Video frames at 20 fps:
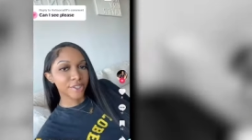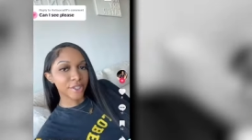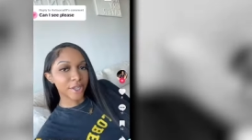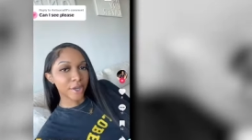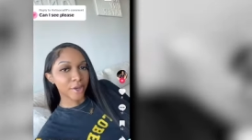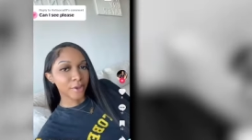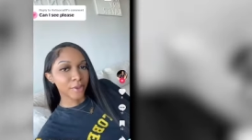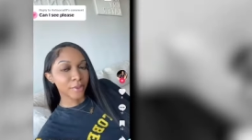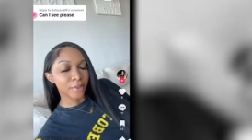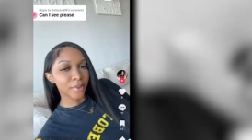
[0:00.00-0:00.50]

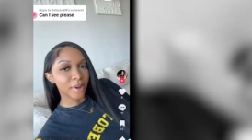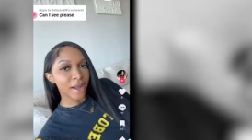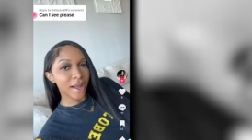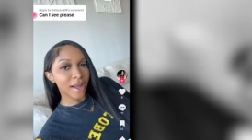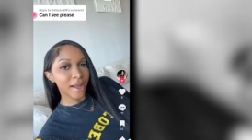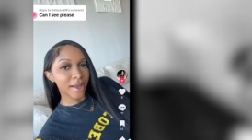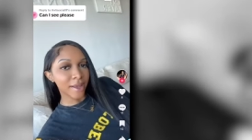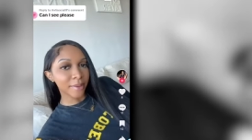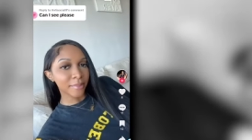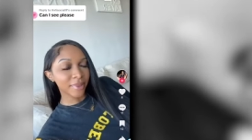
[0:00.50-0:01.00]
So
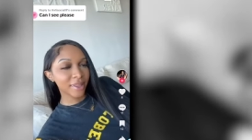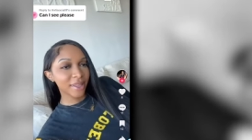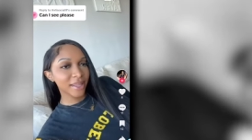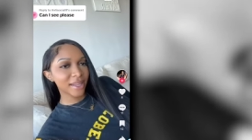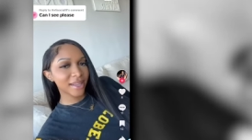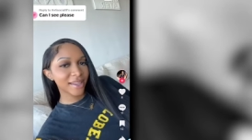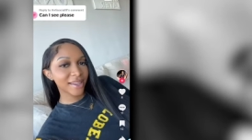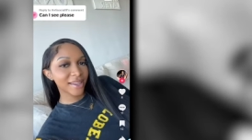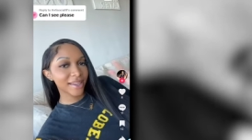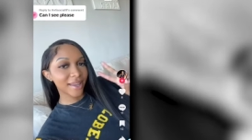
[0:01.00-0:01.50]
I'm
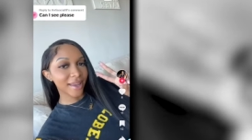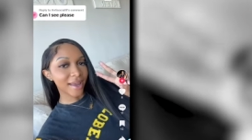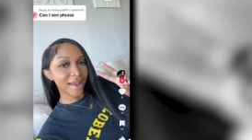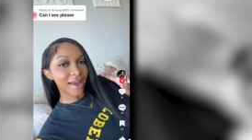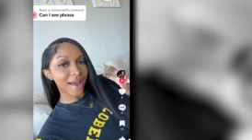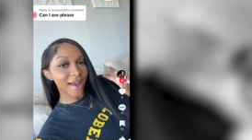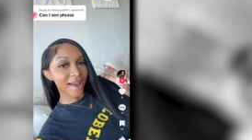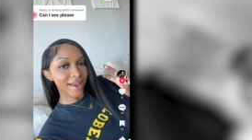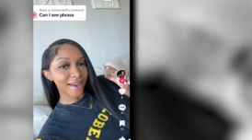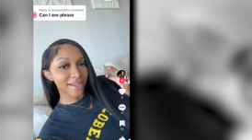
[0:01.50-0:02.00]
the
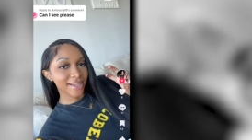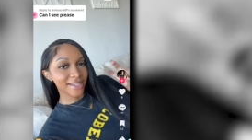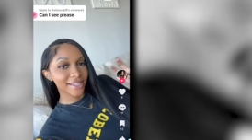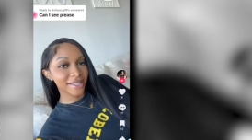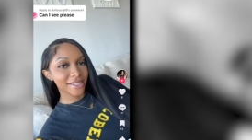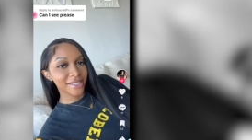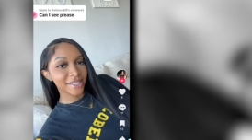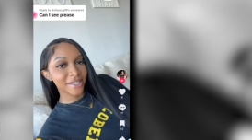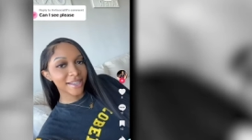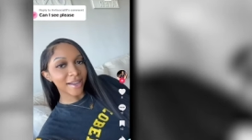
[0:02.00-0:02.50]

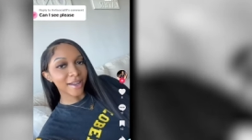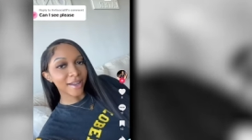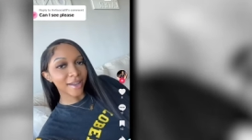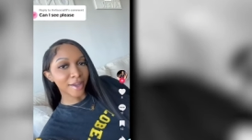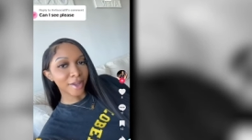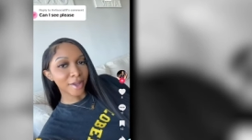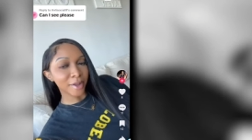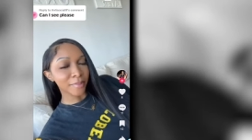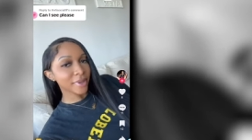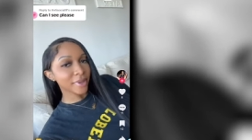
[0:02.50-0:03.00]
ex
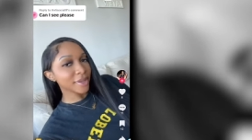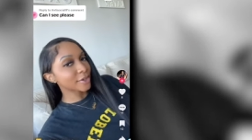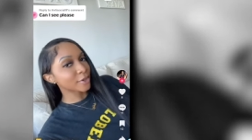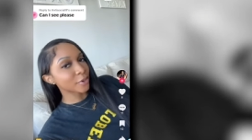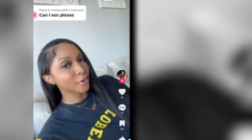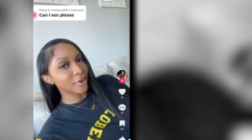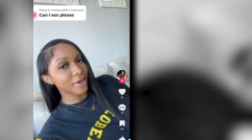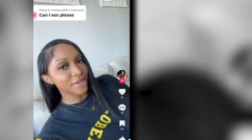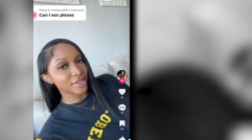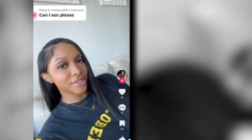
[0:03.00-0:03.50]
um, in
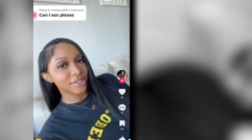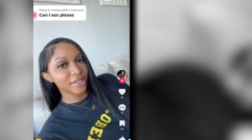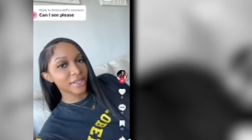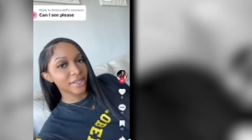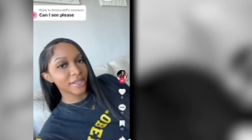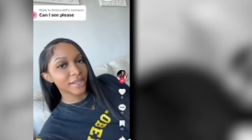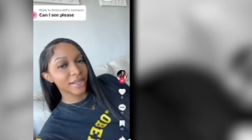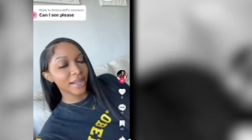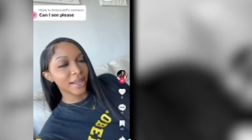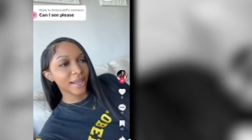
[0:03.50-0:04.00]

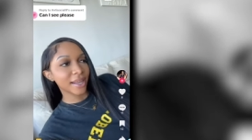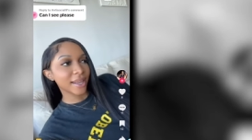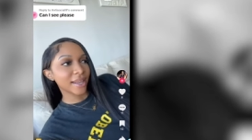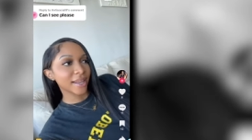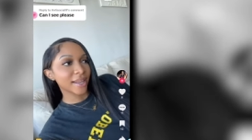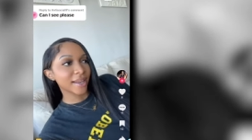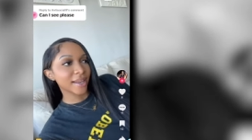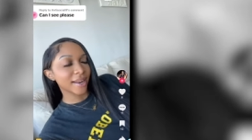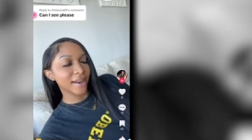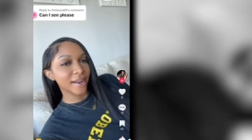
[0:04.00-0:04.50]
question,
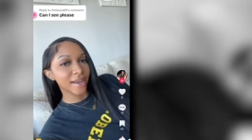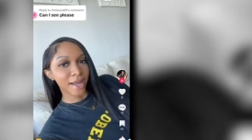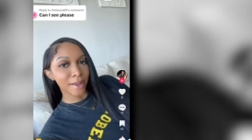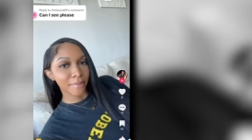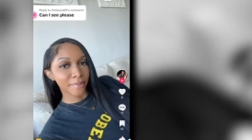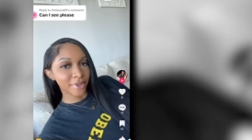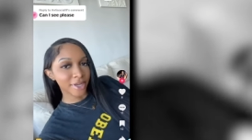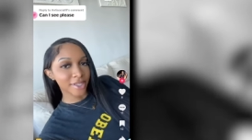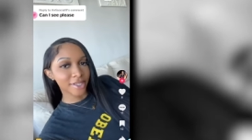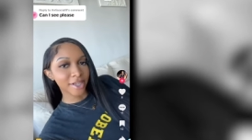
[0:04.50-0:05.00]
and I'm
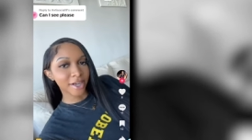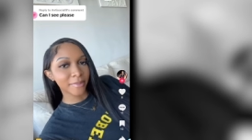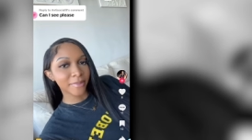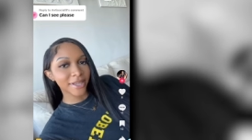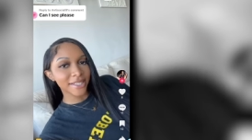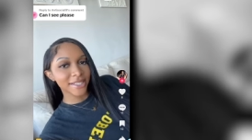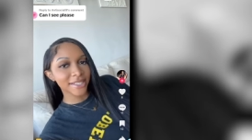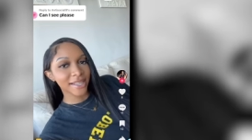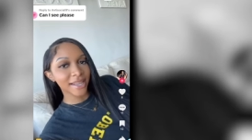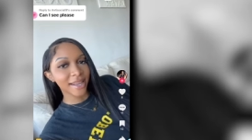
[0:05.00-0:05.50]
going to start
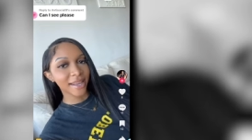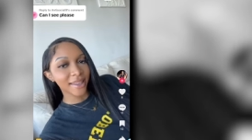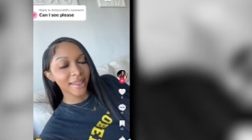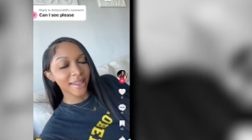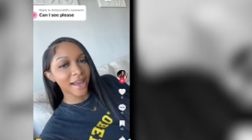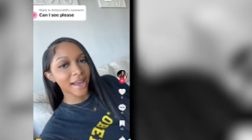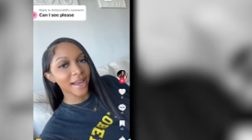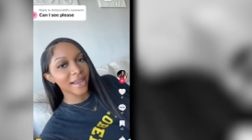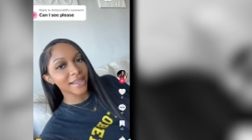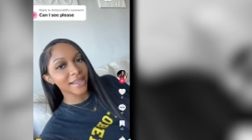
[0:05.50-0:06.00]
by saying
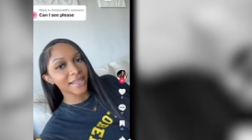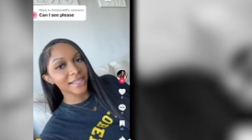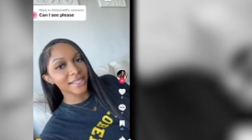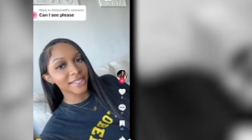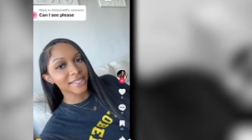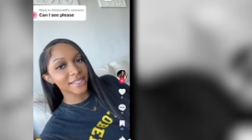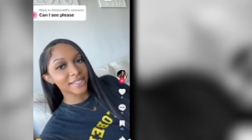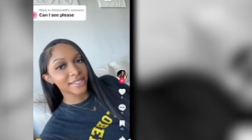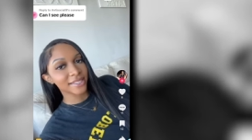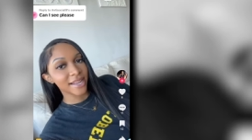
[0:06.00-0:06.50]
that
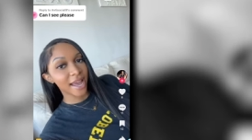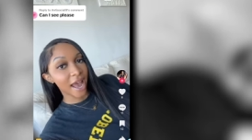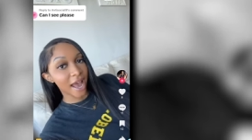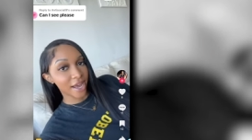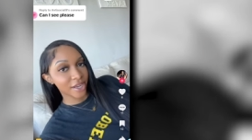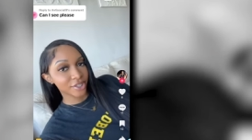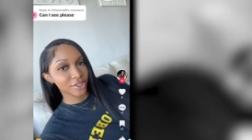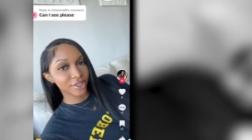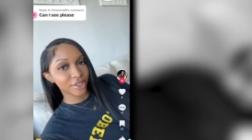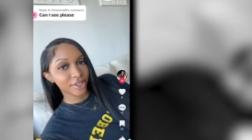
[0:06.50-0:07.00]
it's
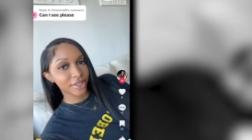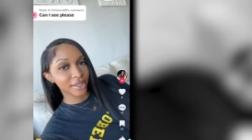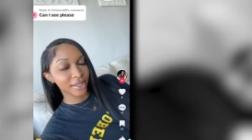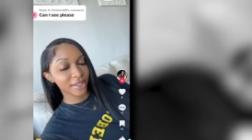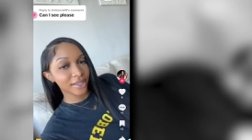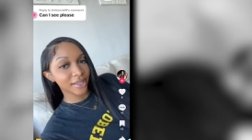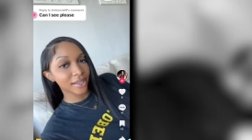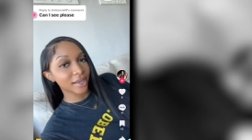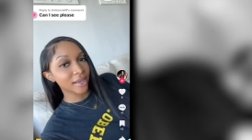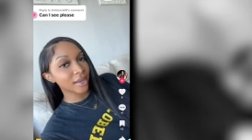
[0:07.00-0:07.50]

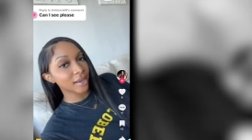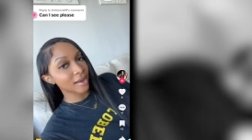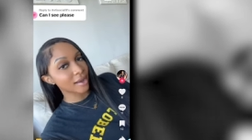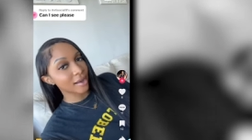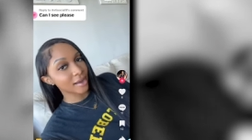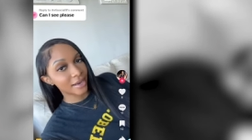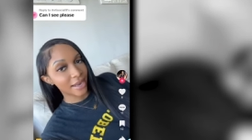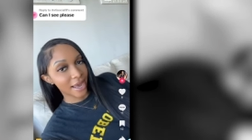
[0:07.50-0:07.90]
Ashley, not